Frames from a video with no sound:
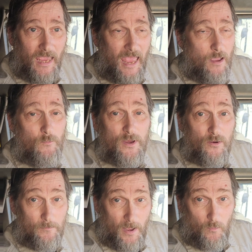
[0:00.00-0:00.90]
and we
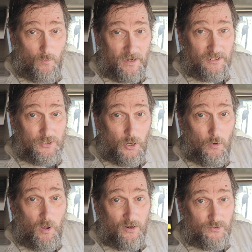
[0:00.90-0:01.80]
are about ready to
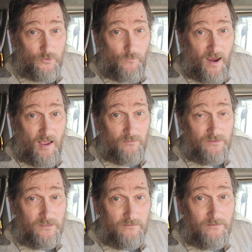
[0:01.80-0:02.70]
go underground
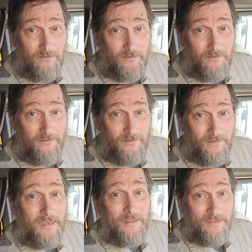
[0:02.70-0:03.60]

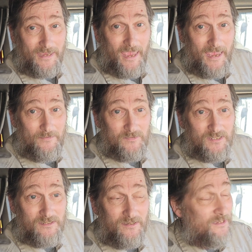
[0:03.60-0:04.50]
in the
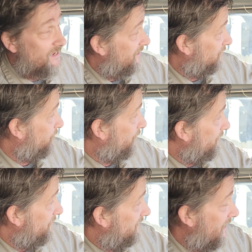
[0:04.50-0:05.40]
caves. Yes, we're
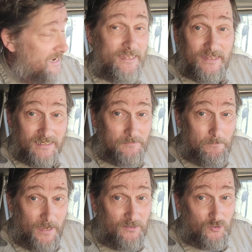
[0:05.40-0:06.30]
going to be taking this
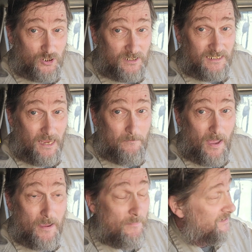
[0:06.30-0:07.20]
big
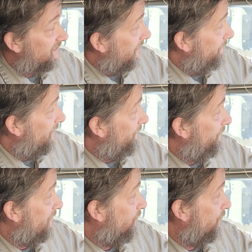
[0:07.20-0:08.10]
semi, about 70
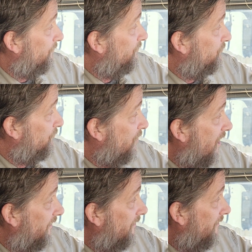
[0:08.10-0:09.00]
feet worth of truck,
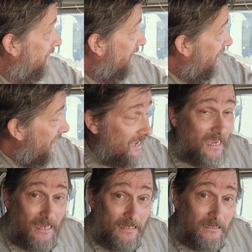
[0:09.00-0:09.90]

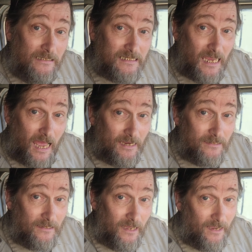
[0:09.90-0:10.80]

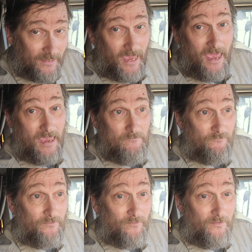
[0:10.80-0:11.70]
inside a cave,
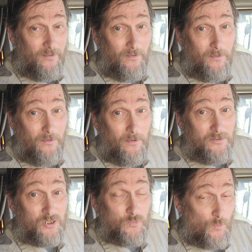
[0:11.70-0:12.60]

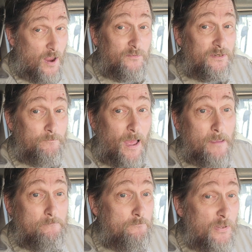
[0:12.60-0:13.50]
surrounded by
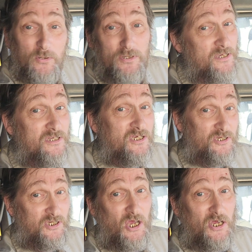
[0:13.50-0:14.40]
billions
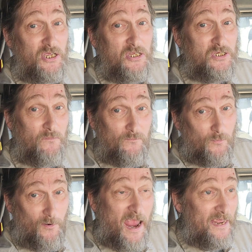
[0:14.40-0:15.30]
of tons of
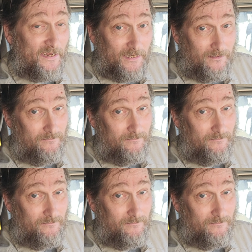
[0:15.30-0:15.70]
granite